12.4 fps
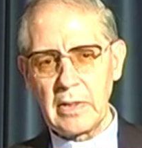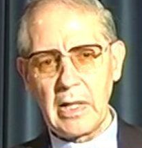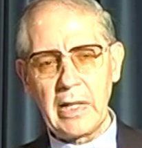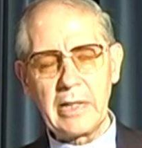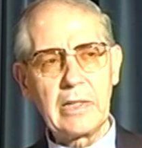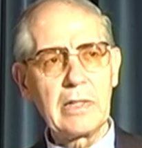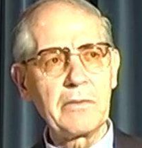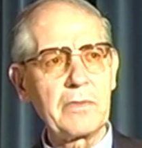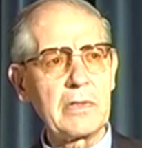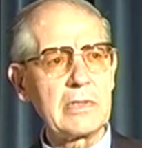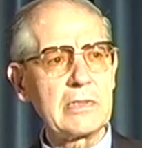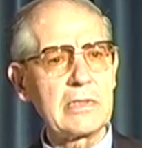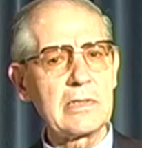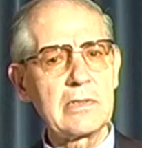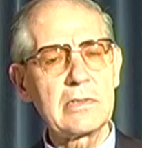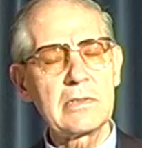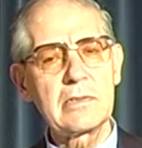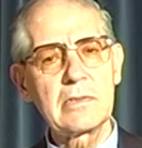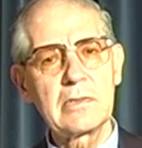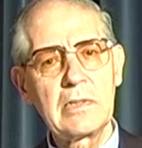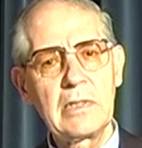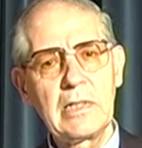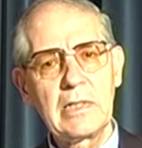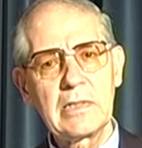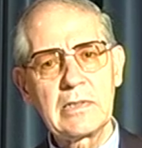I hear, for instance,
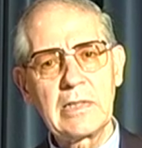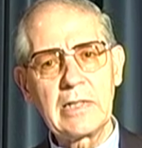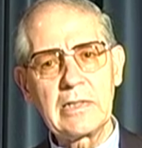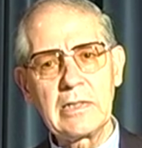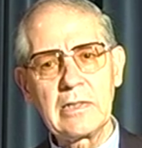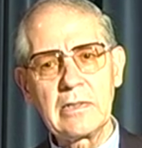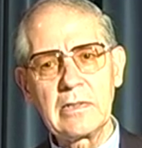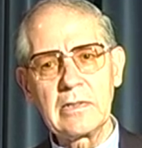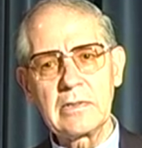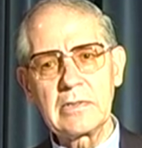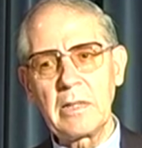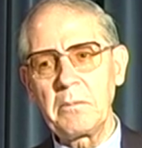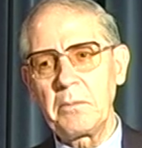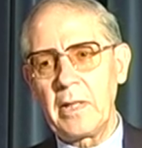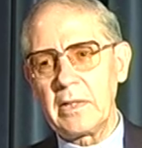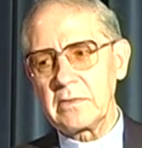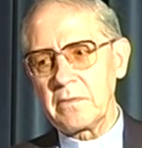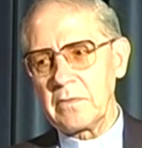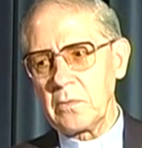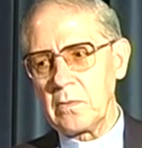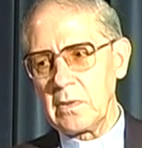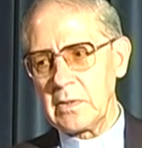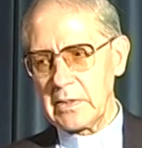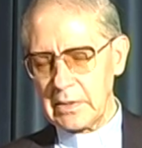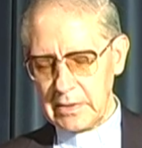that in some parts of the
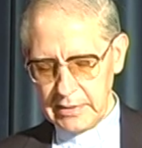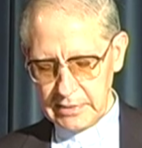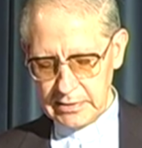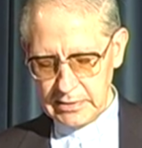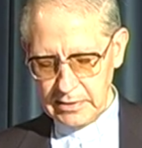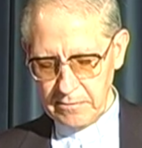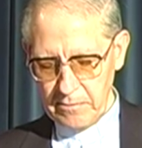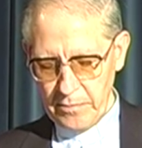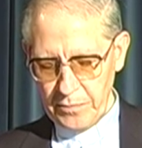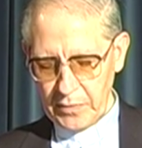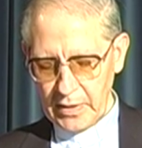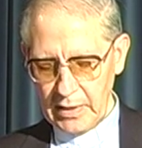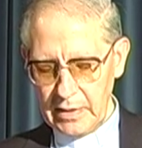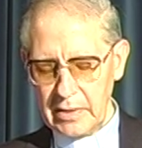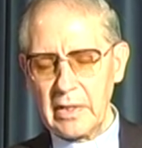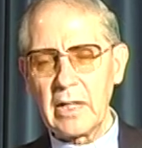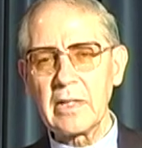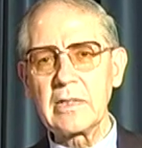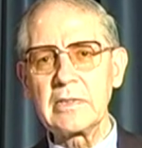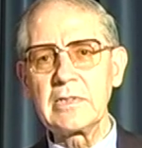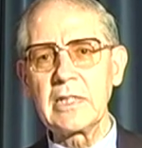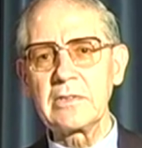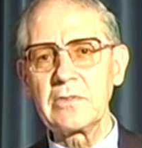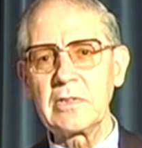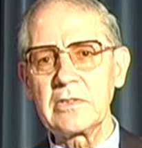world, at least, younger
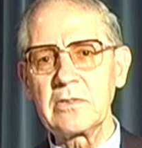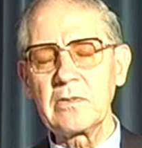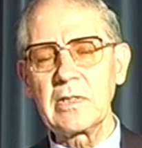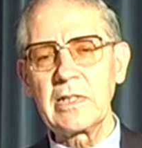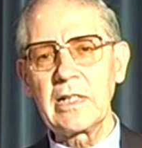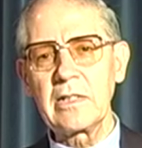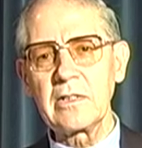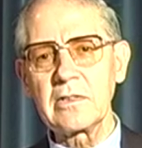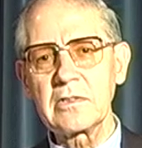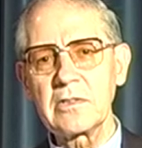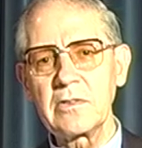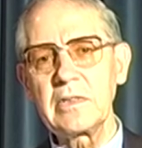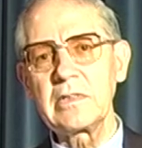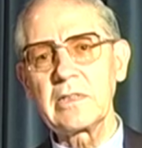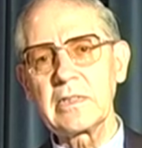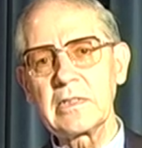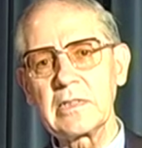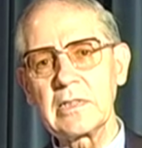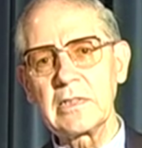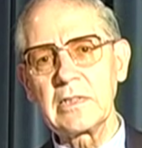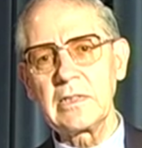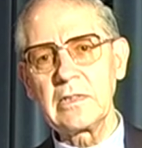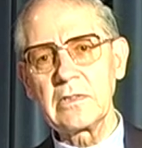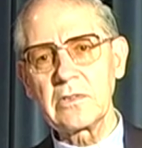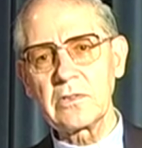Jesuits today are not so interested
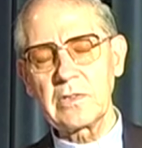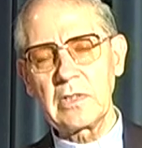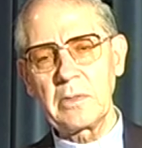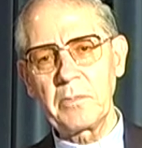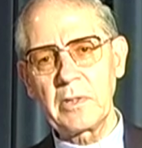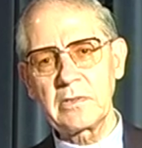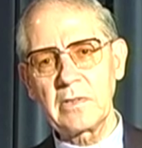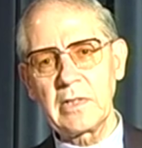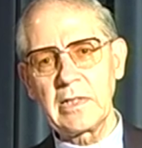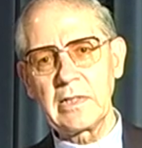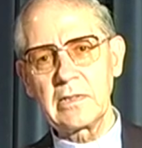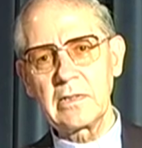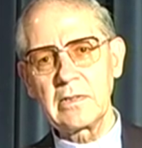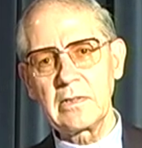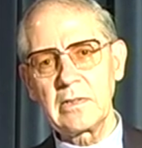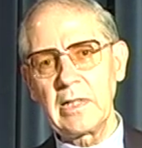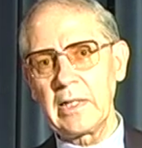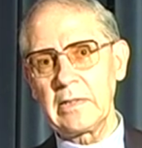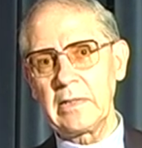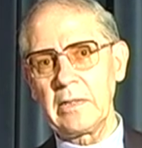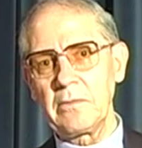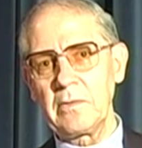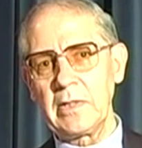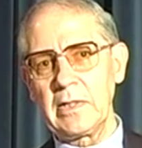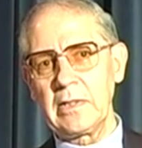in social apostolate like they
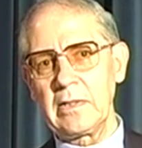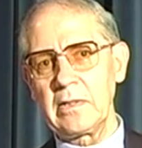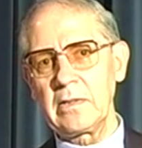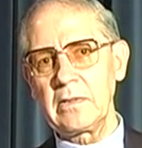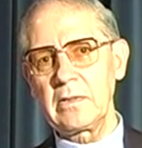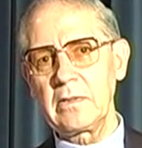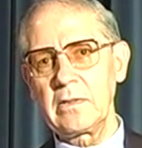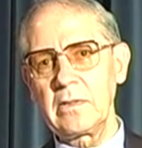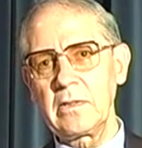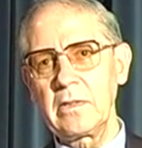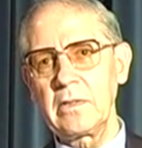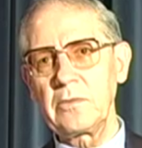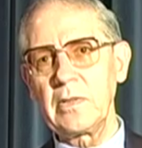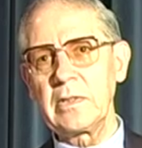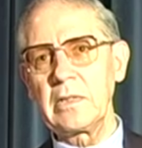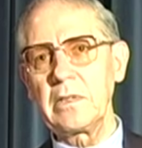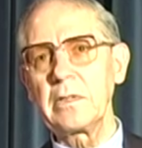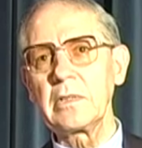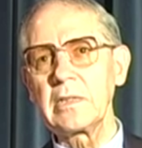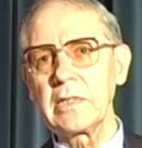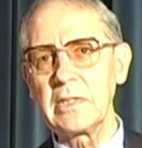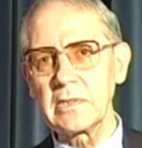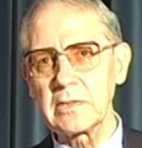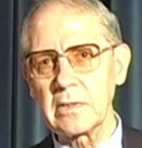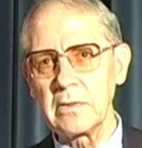were 20, 30
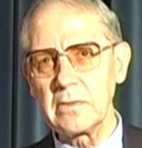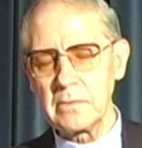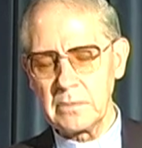years ago.